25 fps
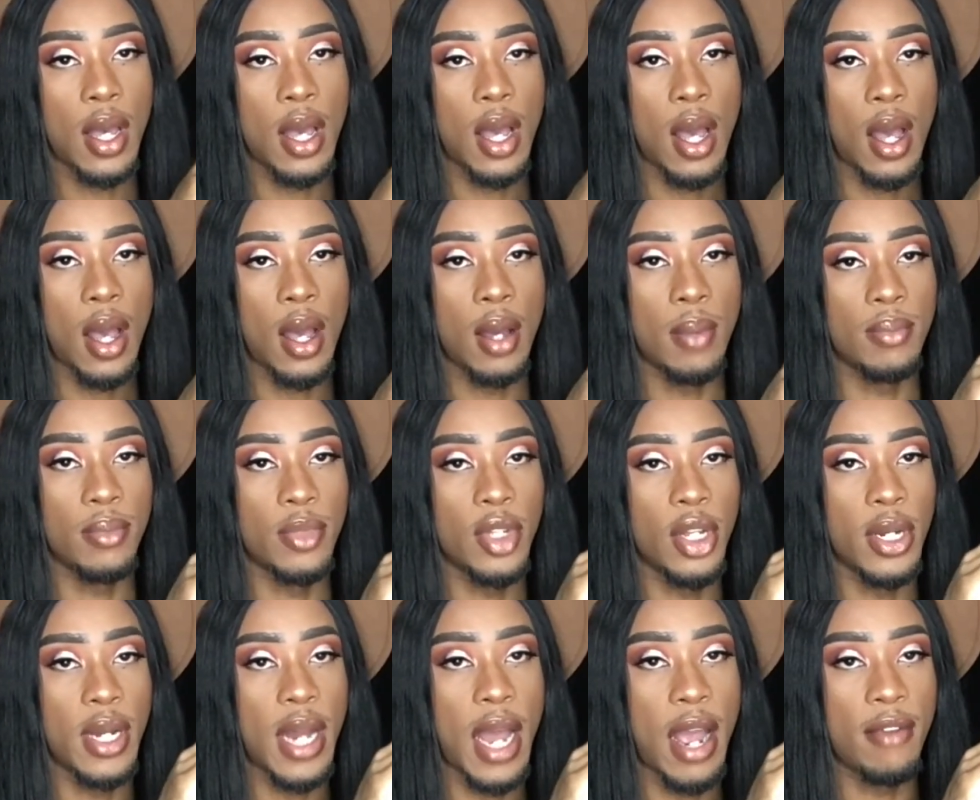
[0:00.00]

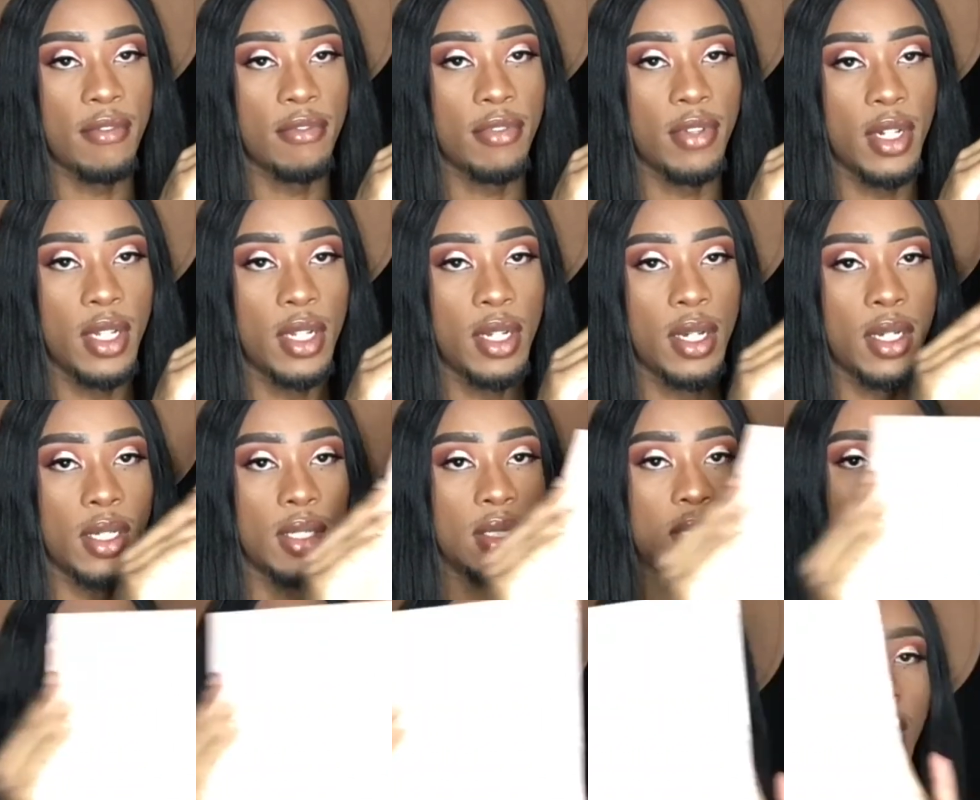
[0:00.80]
You're not really gonna
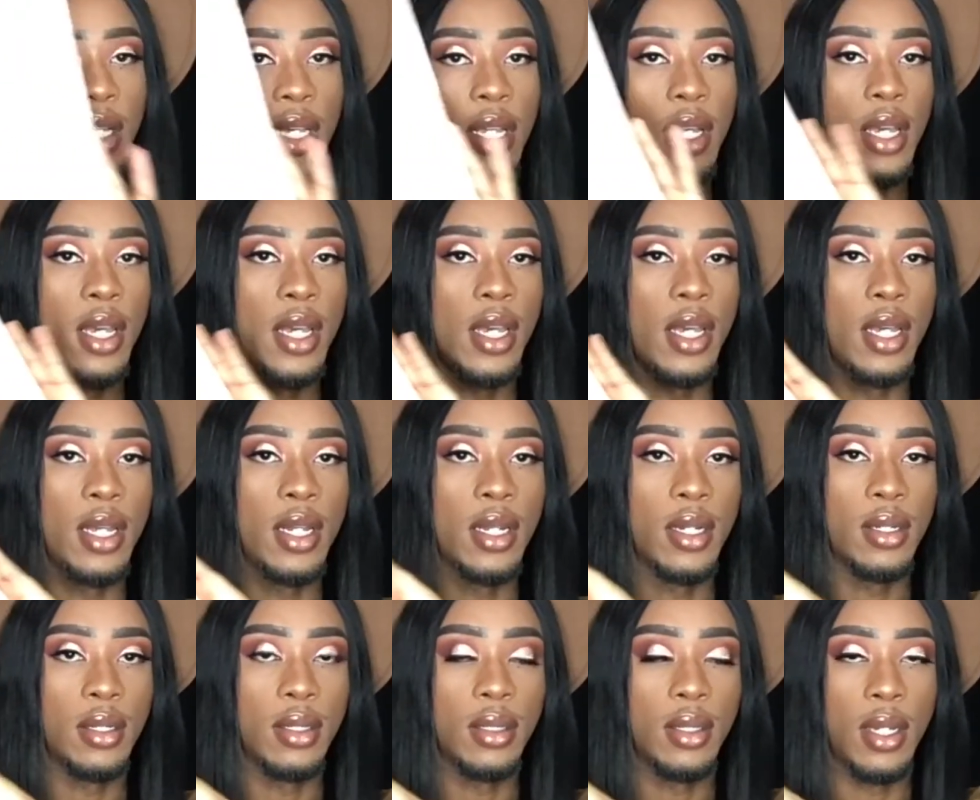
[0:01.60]
see
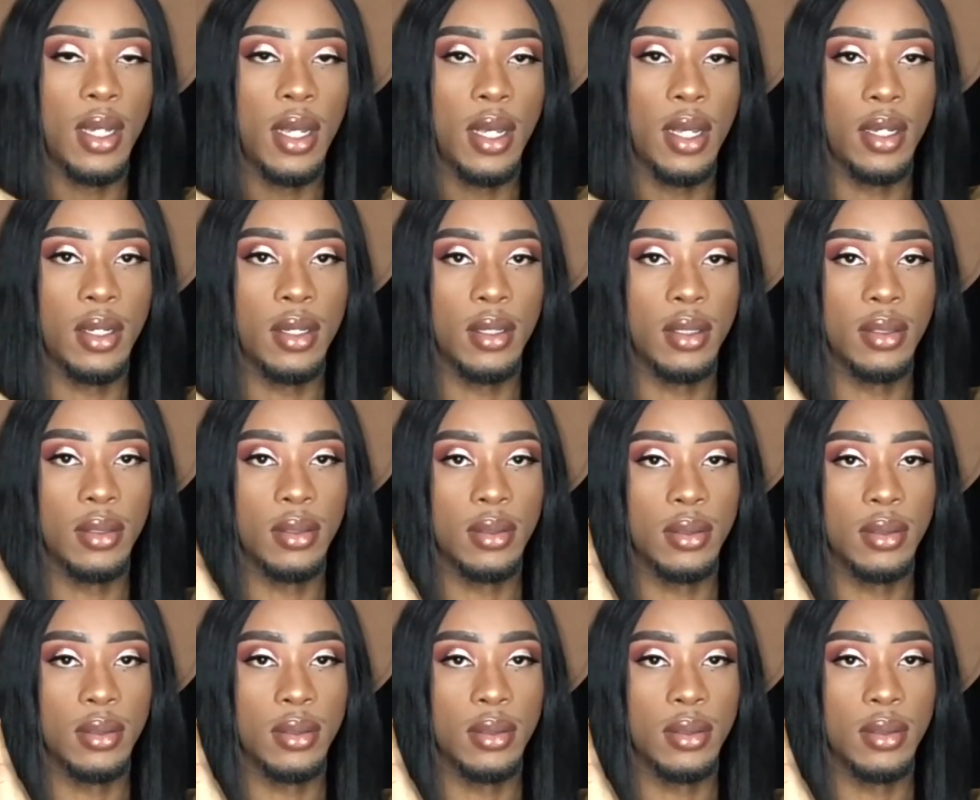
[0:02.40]
it like